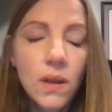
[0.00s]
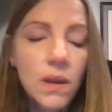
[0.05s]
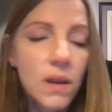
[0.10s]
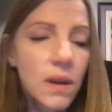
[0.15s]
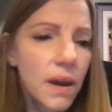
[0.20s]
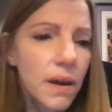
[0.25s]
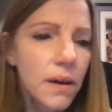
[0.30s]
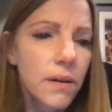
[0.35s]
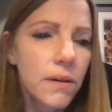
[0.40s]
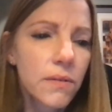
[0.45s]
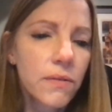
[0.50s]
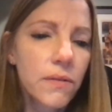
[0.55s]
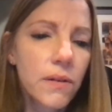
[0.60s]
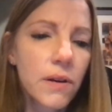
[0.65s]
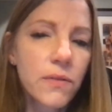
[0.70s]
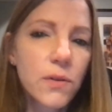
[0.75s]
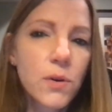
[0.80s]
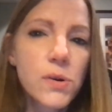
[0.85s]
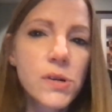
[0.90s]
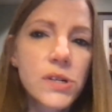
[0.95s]
Yeah,
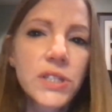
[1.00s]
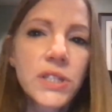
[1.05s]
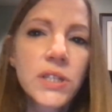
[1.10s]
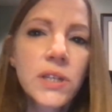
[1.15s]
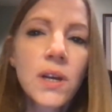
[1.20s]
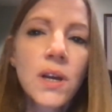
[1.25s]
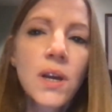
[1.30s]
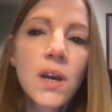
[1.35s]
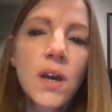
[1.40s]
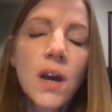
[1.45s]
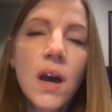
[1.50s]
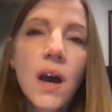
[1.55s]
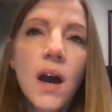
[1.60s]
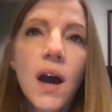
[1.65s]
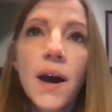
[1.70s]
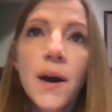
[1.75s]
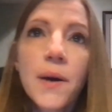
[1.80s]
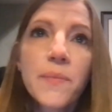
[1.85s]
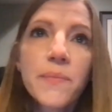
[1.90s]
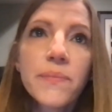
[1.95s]
of course.
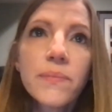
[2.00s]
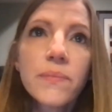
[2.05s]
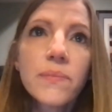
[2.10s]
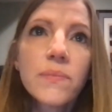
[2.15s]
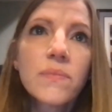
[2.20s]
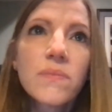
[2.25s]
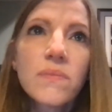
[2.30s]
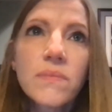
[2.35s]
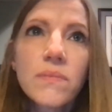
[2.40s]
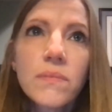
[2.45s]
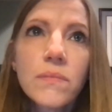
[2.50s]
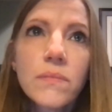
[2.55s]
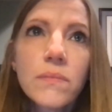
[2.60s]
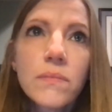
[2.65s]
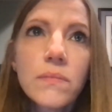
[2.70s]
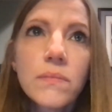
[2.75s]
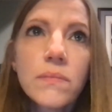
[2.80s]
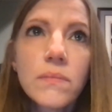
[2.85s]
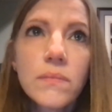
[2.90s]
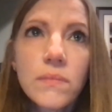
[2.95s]
Data
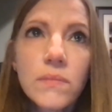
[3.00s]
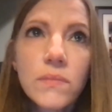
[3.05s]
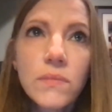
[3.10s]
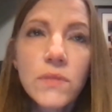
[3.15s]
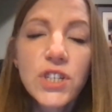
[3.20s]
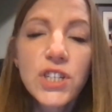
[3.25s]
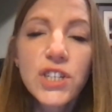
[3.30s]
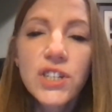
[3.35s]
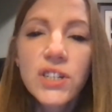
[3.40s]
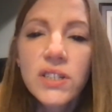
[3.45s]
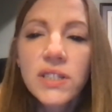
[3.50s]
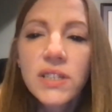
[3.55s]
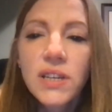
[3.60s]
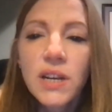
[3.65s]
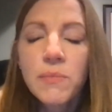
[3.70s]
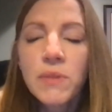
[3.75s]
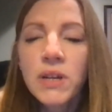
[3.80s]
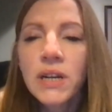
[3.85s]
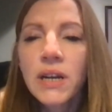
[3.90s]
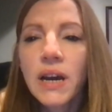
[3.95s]

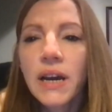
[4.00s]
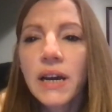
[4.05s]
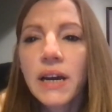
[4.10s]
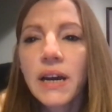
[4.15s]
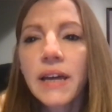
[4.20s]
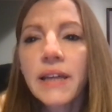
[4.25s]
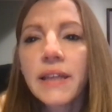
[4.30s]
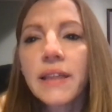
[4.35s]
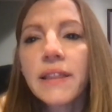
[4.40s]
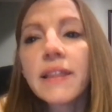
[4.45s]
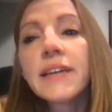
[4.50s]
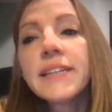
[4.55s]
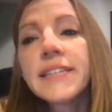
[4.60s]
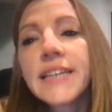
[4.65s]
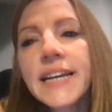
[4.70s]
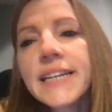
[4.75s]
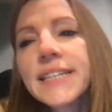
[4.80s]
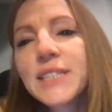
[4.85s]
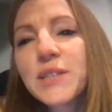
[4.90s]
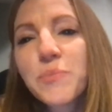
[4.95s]

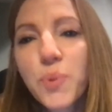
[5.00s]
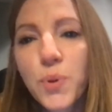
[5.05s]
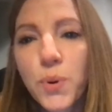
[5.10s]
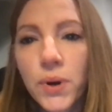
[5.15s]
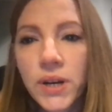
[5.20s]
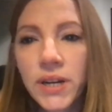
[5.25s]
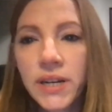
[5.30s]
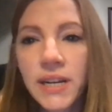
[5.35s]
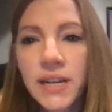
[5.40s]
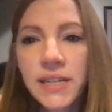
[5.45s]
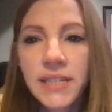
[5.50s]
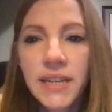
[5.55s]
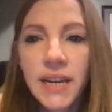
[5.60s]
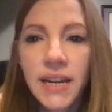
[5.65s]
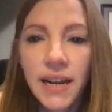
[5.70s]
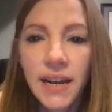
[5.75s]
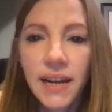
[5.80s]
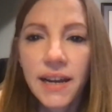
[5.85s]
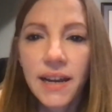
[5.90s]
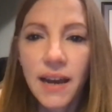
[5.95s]
is important, and
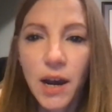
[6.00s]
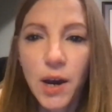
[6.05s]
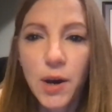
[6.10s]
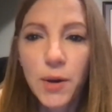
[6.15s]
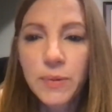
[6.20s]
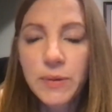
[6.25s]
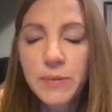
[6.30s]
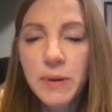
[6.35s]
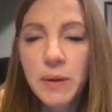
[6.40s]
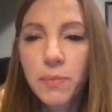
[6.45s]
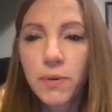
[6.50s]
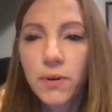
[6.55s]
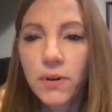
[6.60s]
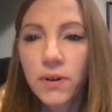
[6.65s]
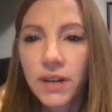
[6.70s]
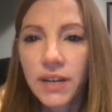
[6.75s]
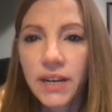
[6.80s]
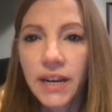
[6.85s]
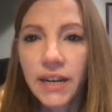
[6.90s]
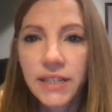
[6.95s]
data helps
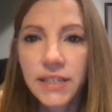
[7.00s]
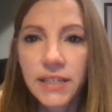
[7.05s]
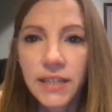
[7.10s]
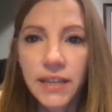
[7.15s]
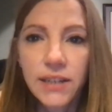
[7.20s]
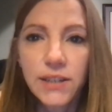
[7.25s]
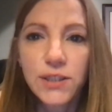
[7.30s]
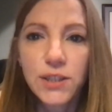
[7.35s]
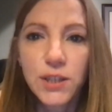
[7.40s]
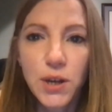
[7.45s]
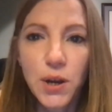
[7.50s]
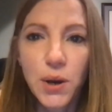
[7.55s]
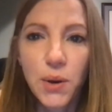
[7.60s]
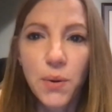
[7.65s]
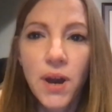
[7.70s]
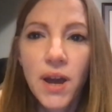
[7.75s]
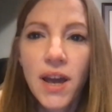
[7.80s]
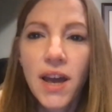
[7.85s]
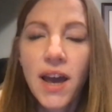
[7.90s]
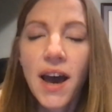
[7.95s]
people connect things. In
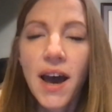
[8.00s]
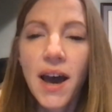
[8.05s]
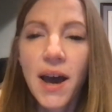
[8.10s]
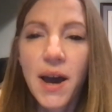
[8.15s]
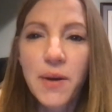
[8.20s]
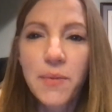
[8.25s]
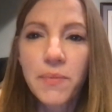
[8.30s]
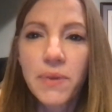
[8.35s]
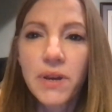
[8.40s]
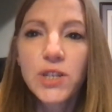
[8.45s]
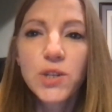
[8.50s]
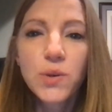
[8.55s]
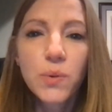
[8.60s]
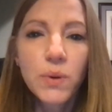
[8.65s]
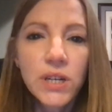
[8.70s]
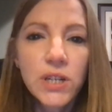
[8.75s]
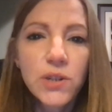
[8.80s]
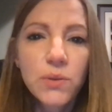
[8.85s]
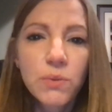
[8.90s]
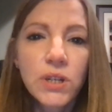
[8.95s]

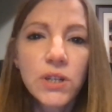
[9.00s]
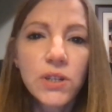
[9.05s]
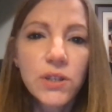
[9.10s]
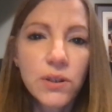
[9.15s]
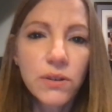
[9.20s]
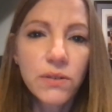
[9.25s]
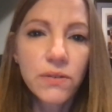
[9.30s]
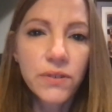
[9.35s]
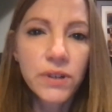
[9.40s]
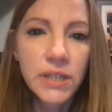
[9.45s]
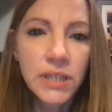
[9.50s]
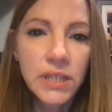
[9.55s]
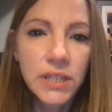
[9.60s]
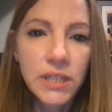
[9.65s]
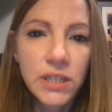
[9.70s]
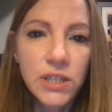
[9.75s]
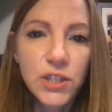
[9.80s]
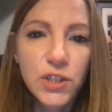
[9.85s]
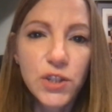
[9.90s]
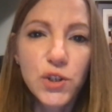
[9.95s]
2022, for
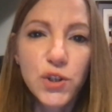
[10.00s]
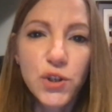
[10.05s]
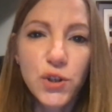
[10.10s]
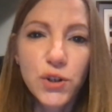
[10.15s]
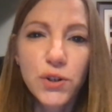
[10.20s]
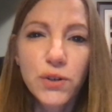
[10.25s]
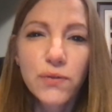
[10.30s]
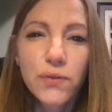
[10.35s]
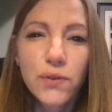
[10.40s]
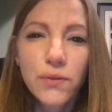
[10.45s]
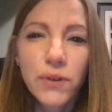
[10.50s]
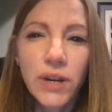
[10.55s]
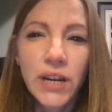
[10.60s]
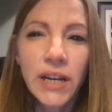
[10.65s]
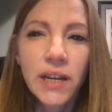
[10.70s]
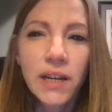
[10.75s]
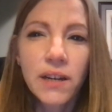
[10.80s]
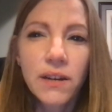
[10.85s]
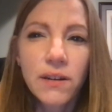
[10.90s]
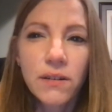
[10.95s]
instance, the turnover
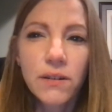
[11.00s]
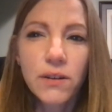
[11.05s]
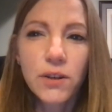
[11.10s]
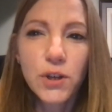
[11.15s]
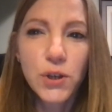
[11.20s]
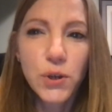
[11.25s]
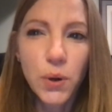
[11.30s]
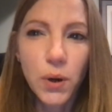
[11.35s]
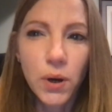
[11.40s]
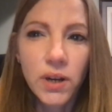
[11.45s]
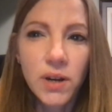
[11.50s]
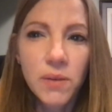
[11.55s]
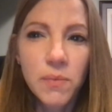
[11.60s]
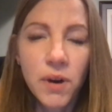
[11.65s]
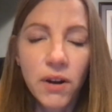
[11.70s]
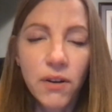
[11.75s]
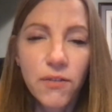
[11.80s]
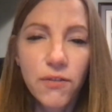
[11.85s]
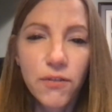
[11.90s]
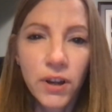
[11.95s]
rate in New York
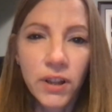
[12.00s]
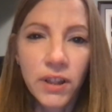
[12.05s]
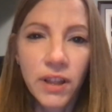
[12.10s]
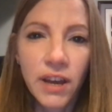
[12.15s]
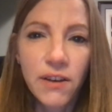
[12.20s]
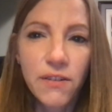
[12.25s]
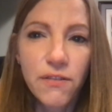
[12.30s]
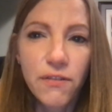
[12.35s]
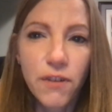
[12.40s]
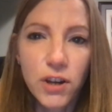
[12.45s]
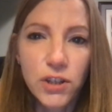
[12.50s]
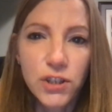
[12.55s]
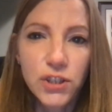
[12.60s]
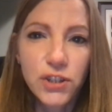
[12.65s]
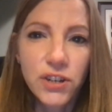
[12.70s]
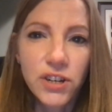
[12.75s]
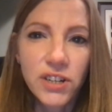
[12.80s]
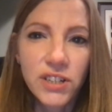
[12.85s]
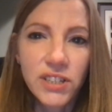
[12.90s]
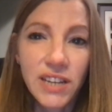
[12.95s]
among frontline
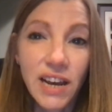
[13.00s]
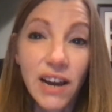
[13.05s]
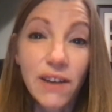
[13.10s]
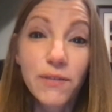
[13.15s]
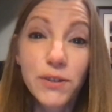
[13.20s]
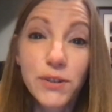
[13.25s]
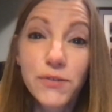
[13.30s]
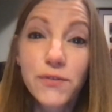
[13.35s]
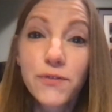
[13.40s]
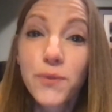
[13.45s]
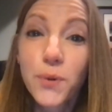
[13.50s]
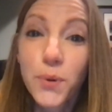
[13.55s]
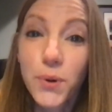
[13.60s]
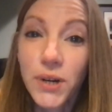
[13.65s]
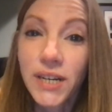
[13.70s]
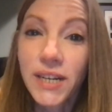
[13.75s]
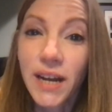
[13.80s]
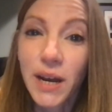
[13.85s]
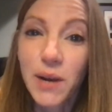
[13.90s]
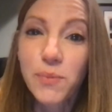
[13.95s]
foster care staff is
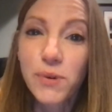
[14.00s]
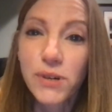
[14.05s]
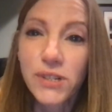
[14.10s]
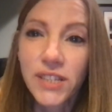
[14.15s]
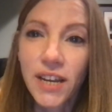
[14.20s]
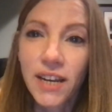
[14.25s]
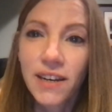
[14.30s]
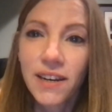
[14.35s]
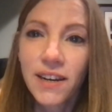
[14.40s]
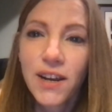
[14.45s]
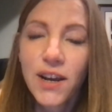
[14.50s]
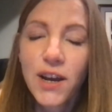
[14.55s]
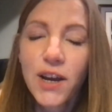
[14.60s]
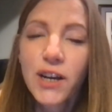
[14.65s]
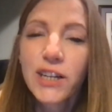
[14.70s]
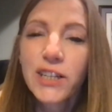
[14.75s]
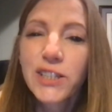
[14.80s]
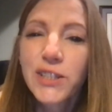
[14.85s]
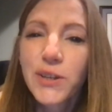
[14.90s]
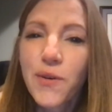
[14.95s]
49%.
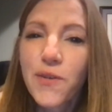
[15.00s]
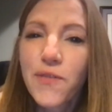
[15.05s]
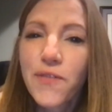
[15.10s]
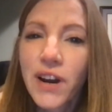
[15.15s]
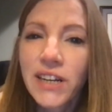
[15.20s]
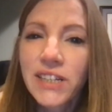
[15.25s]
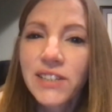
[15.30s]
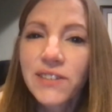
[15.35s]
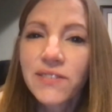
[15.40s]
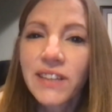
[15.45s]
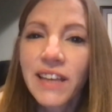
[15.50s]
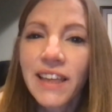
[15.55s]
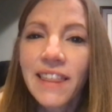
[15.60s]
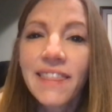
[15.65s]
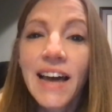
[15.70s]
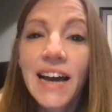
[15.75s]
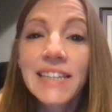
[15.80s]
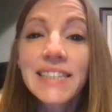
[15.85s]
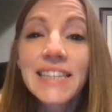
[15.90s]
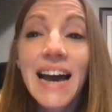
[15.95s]
So effectively,
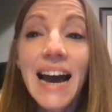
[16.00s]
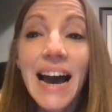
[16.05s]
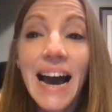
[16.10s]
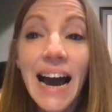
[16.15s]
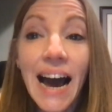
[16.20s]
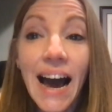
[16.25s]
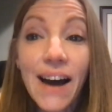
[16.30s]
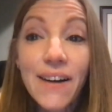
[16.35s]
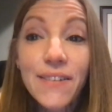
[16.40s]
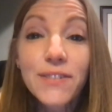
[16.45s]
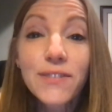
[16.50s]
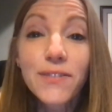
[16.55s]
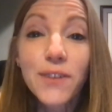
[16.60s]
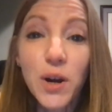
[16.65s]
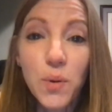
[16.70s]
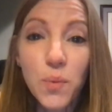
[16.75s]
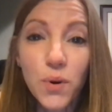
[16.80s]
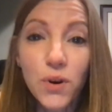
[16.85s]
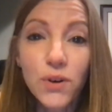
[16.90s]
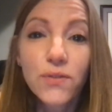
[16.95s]
that's half of
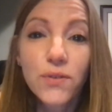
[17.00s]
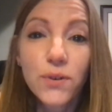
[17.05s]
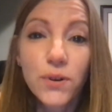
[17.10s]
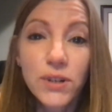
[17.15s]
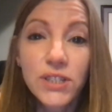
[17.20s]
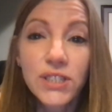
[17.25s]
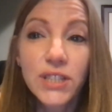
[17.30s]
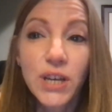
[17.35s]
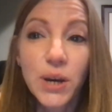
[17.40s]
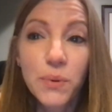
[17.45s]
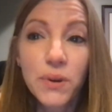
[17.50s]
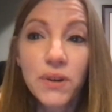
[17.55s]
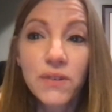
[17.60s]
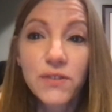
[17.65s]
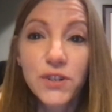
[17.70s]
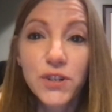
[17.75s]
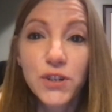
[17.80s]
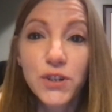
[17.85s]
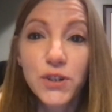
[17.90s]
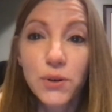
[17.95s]
our workforce that
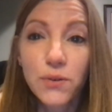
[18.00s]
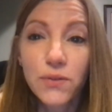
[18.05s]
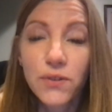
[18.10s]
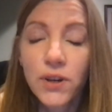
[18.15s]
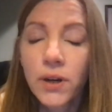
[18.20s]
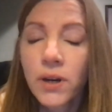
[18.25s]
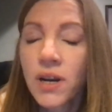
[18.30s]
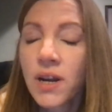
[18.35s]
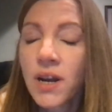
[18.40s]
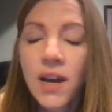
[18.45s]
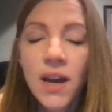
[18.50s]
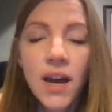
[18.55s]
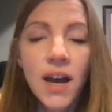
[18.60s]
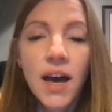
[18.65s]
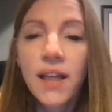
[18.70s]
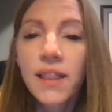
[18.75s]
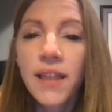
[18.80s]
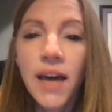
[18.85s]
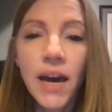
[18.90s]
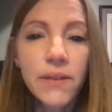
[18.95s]
we've turned over.
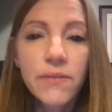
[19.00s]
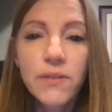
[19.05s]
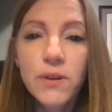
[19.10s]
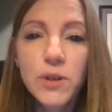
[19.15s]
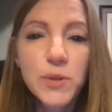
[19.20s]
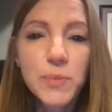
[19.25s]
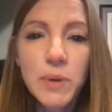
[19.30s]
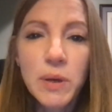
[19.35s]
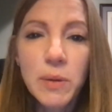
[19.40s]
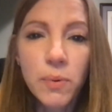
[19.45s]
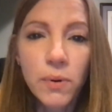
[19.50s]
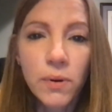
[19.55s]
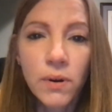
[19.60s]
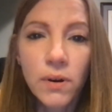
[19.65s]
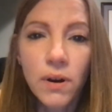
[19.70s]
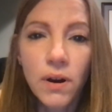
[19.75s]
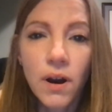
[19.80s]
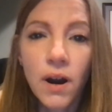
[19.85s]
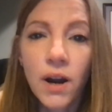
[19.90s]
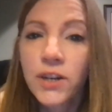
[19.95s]
A lot of those
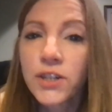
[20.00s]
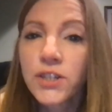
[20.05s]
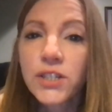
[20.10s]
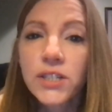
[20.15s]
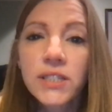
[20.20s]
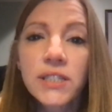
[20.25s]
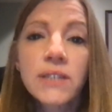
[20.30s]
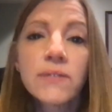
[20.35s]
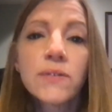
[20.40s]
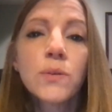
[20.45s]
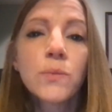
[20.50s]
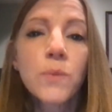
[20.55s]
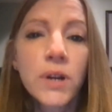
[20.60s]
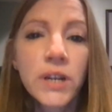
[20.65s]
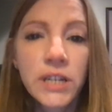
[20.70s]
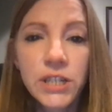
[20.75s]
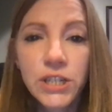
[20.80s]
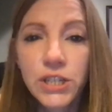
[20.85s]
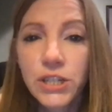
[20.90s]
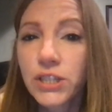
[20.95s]
people aren't just leaving
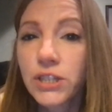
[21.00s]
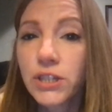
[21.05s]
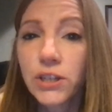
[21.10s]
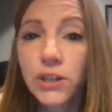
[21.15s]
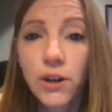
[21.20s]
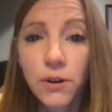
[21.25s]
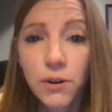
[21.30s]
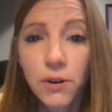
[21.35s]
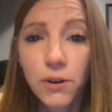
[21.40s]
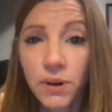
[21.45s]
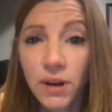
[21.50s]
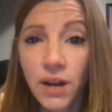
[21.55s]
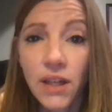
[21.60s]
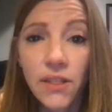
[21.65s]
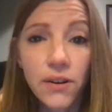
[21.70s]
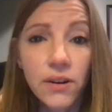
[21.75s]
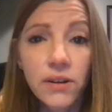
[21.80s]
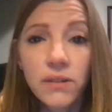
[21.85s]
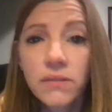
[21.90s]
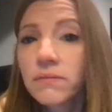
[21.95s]
one agency to go to
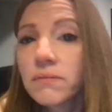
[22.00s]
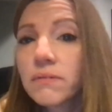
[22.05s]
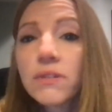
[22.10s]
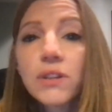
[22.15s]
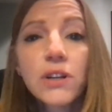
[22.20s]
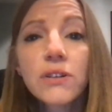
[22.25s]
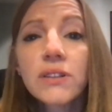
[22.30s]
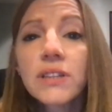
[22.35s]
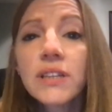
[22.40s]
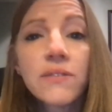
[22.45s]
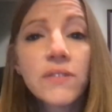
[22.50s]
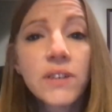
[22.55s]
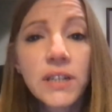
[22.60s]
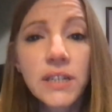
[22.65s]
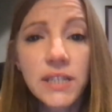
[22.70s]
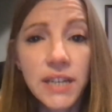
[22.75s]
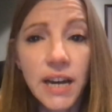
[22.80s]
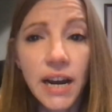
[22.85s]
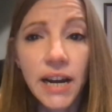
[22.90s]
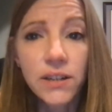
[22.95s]
another, they're leaving
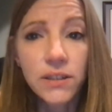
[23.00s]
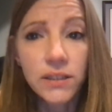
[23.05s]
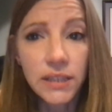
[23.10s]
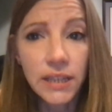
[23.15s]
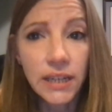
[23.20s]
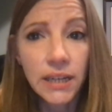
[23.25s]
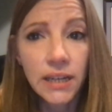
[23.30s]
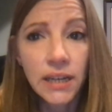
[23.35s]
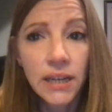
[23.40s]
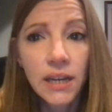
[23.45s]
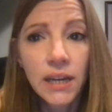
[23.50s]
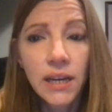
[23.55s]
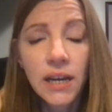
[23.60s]
entirely.